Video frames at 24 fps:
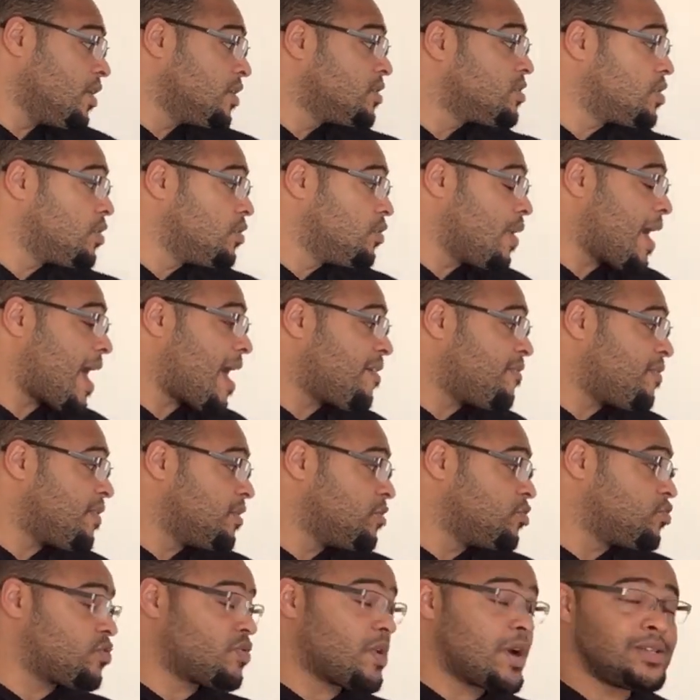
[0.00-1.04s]
to
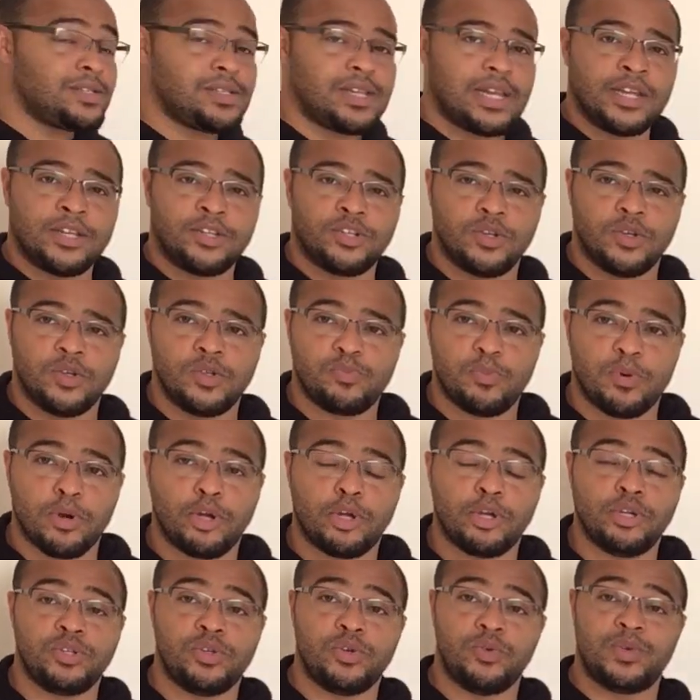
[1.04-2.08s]
having trust issues
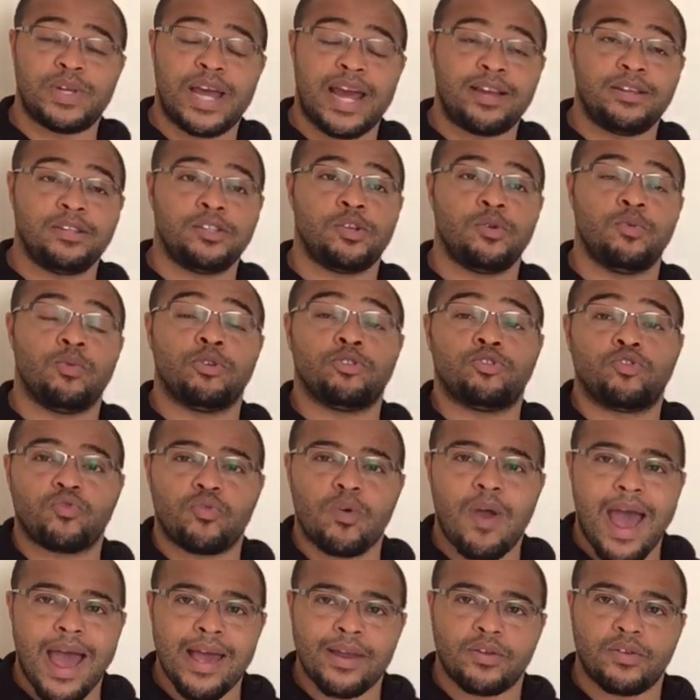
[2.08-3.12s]
because you tend to
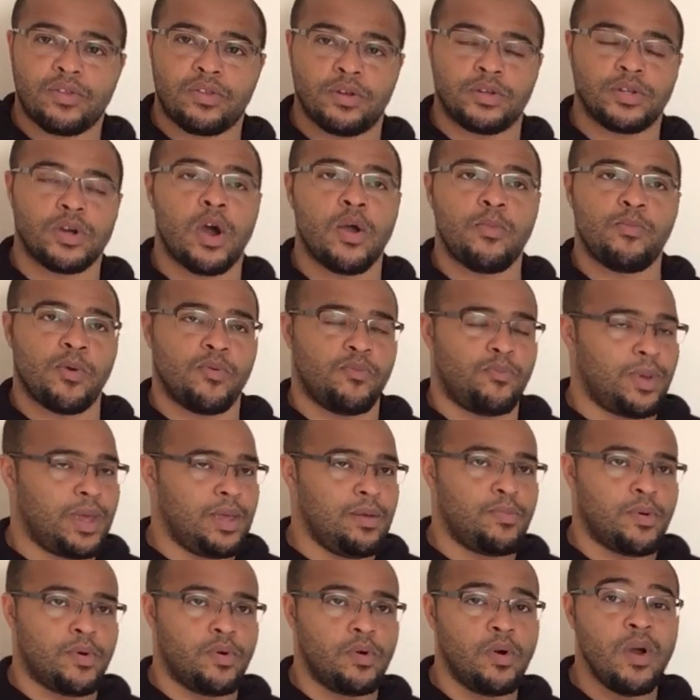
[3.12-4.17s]
attract the type of
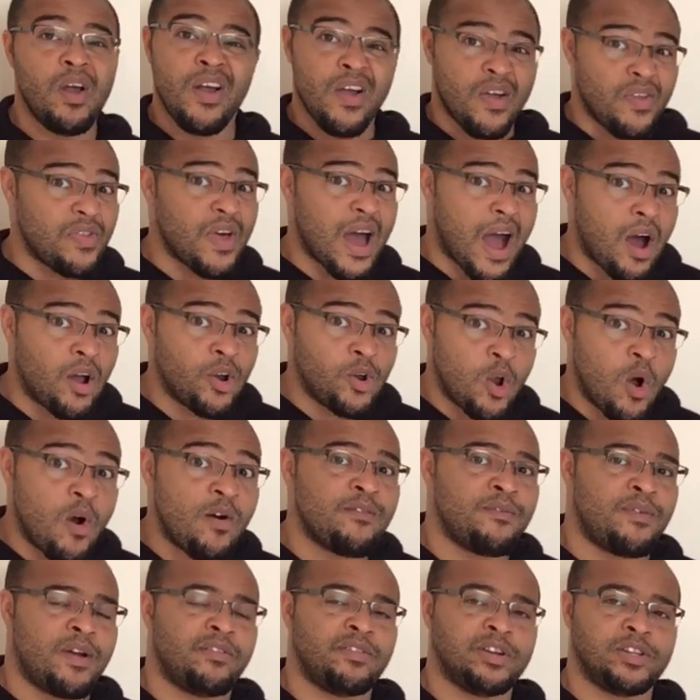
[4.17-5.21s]
people that are not
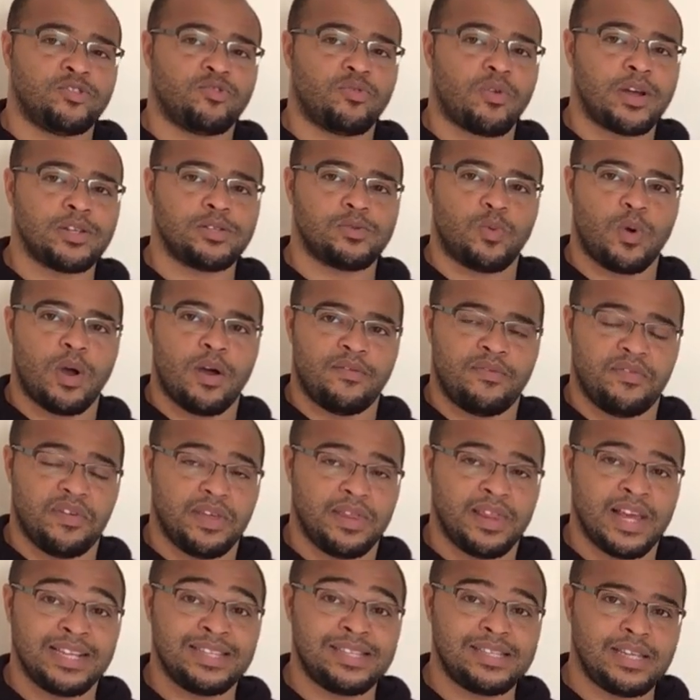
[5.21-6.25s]
very trustworthy.
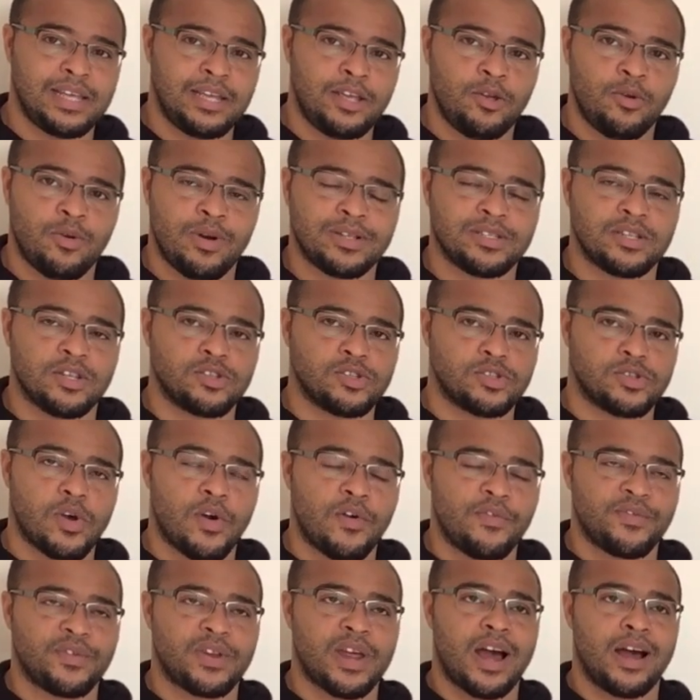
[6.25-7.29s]
They see you as a
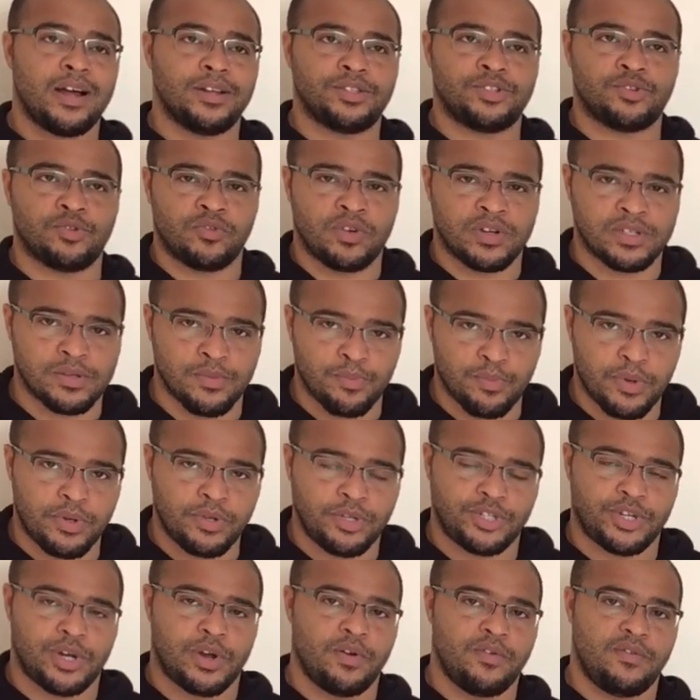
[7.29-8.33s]
soft touch or as a
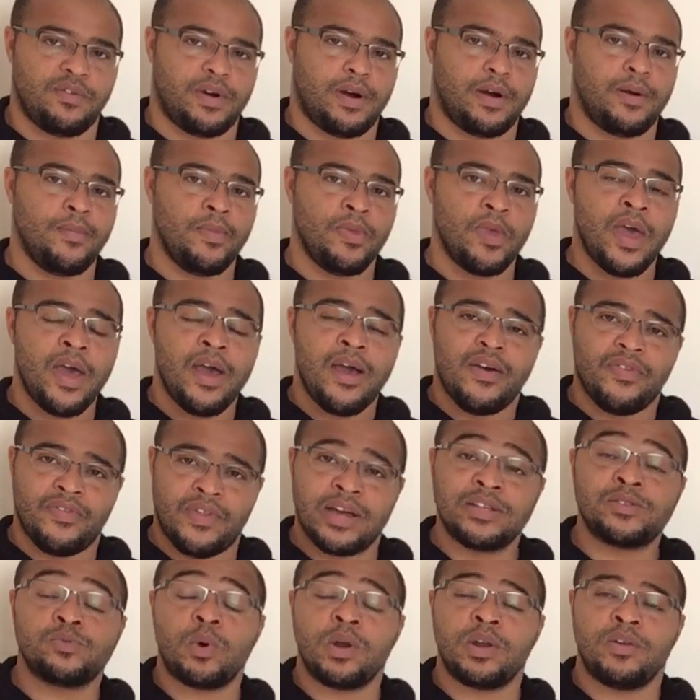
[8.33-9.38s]
pushover. And
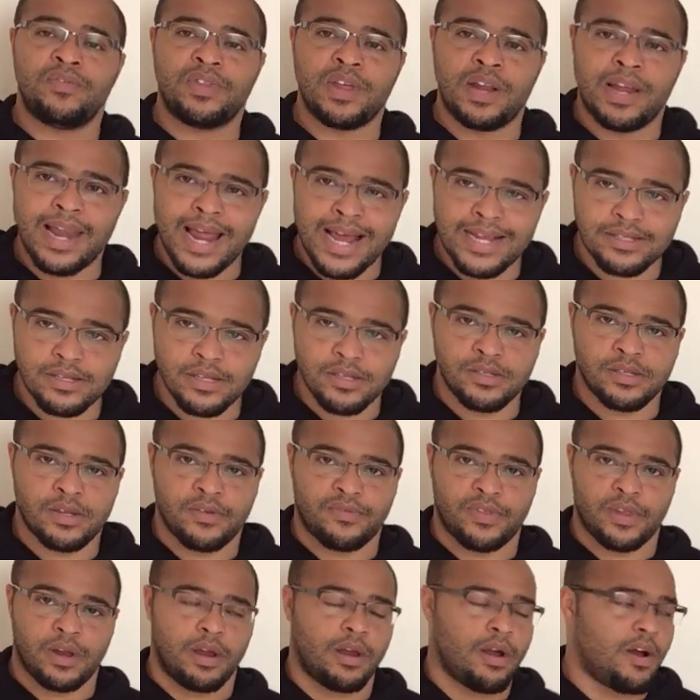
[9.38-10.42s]
that's one of the lessons
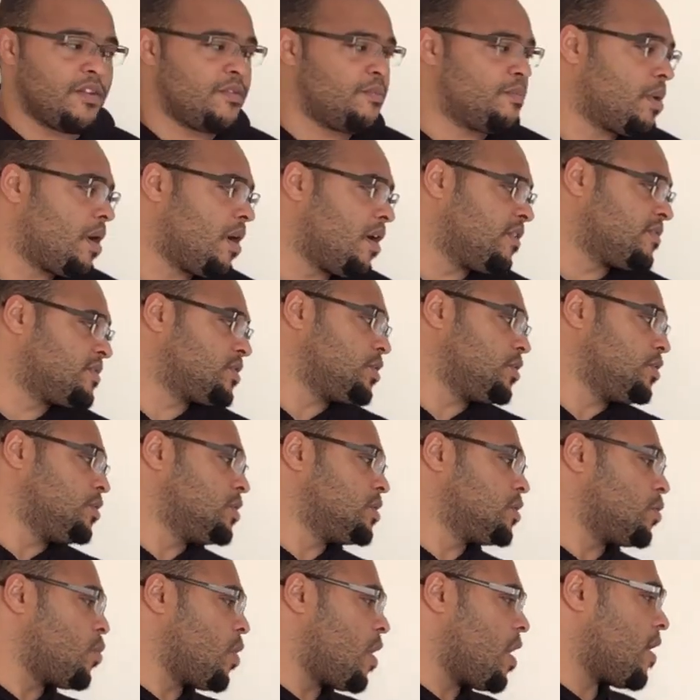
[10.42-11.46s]
of the life life path two
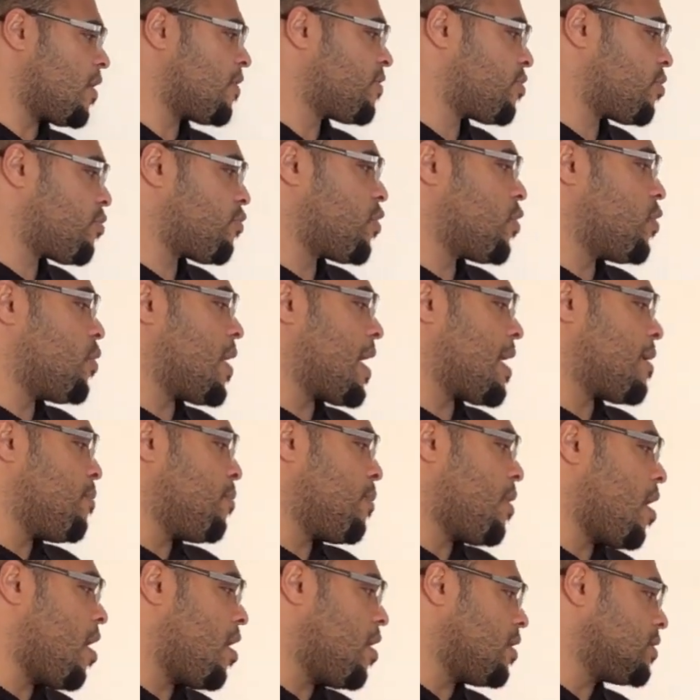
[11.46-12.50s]
to work through and
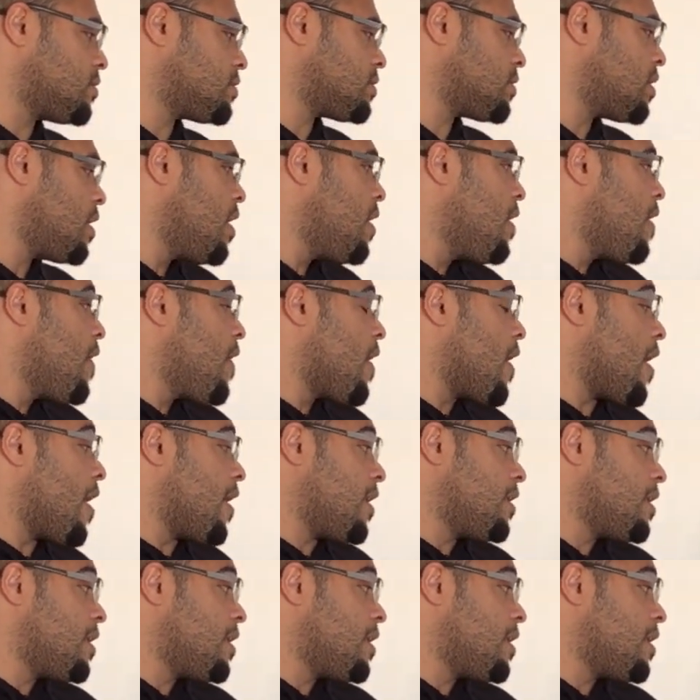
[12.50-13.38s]
past. Uh,